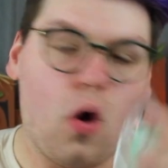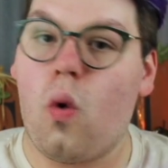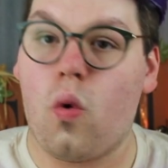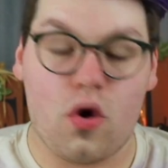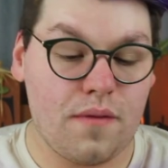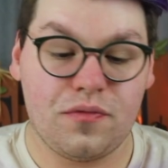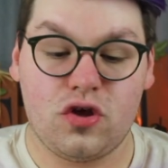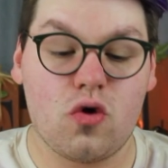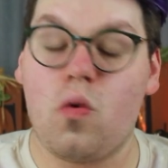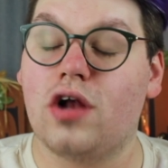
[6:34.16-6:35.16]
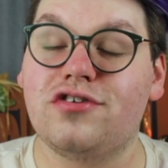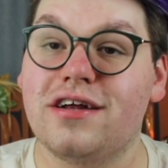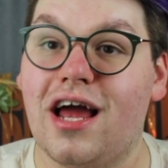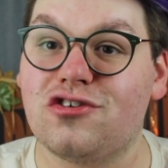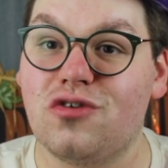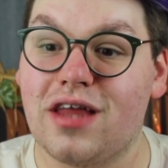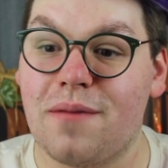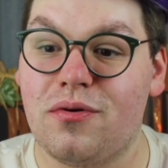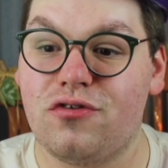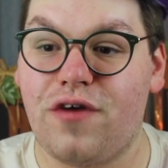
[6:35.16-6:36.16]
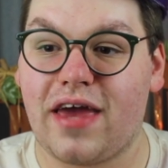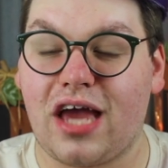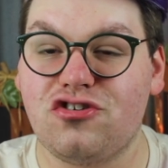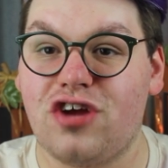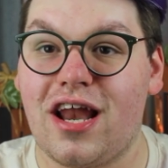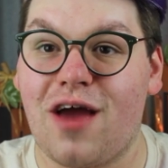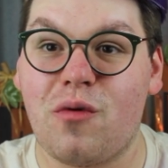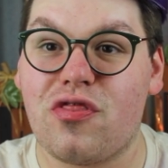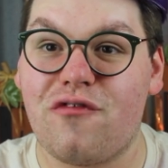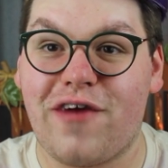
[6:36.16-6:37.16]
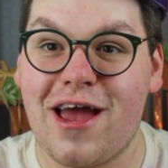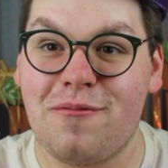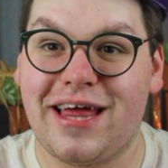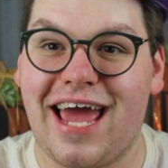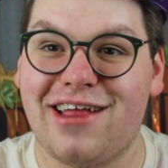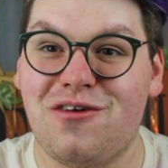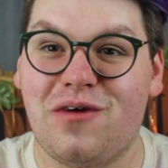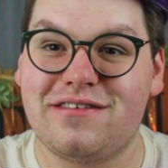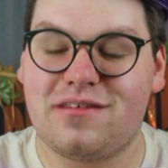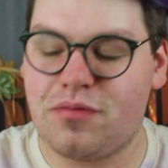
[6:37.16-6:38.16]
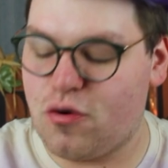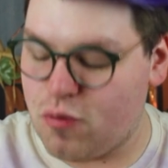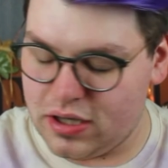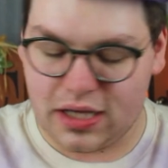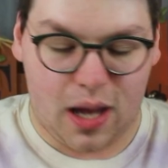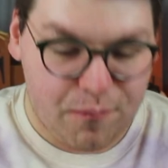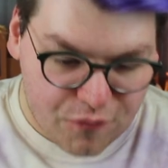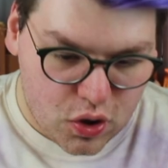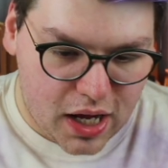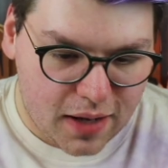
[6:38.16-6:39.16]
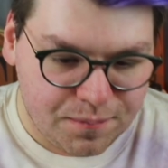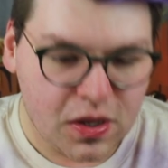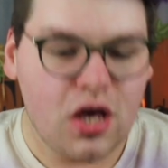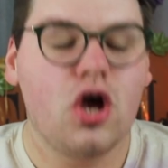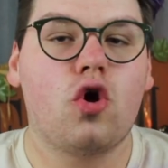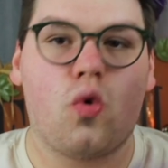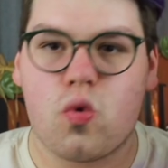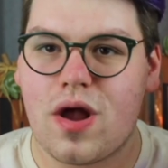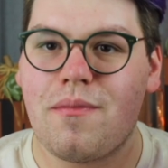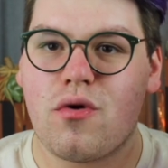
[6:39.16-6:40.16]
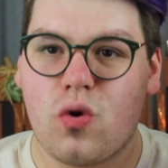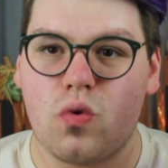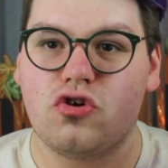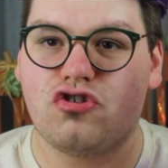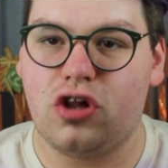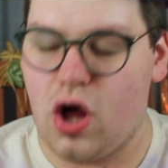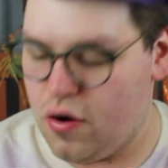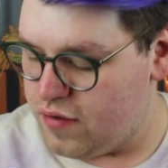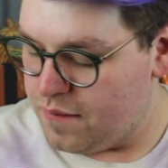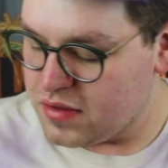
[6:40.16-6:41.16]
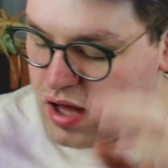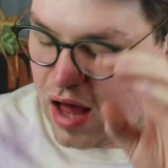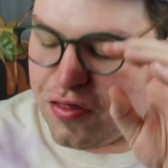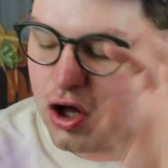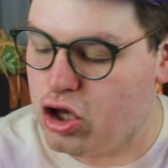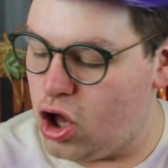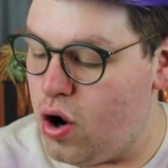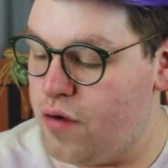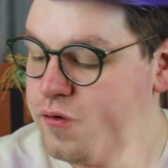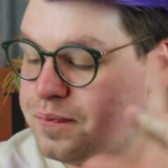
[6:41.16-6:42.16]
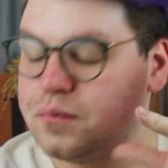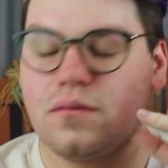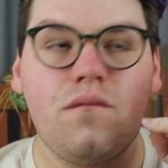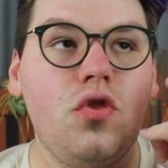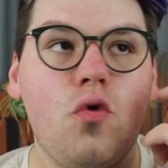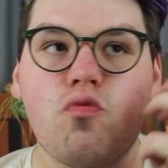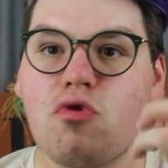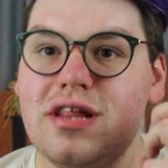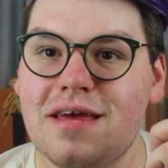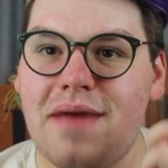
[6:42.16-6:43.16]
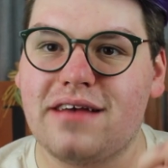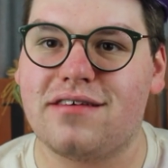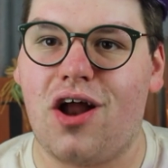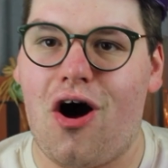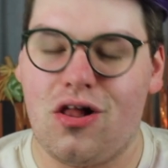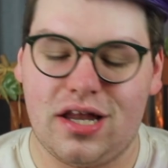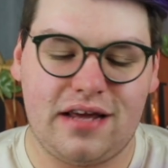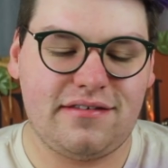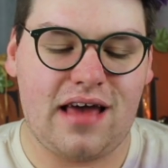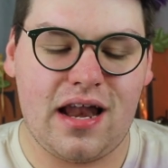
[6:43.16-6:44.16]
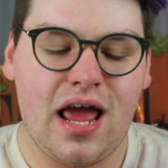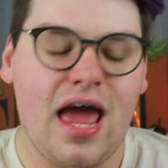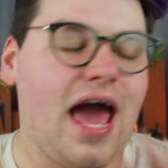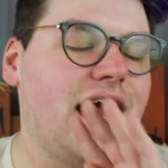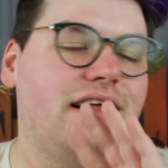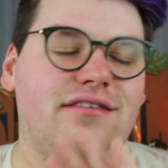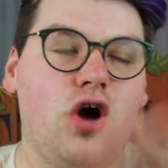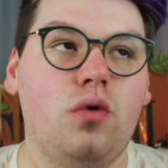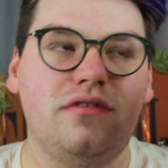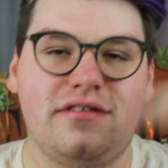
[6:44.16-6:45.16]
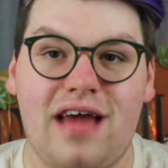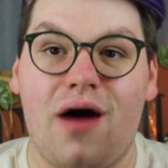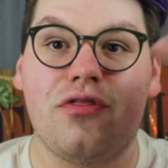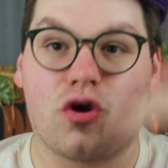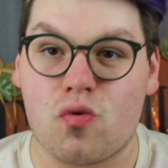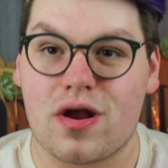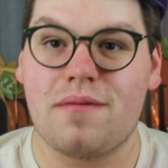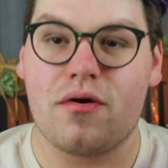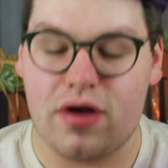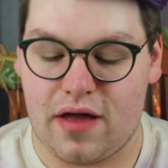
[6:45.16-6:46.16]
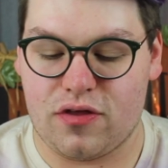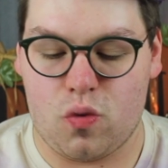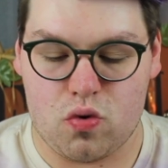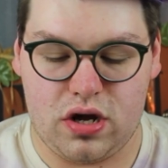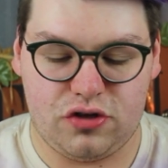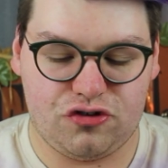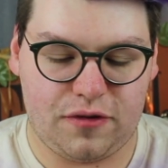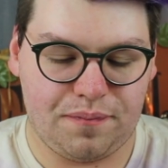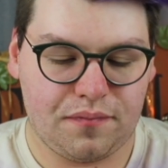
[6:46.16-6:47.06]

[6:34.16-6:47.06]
Or you're watching National Lampoon's Vacation with the family and you want something really comforting, cranberry orange clove. The clove really makes it a holiday scent and it tones down the cranberry and the orange.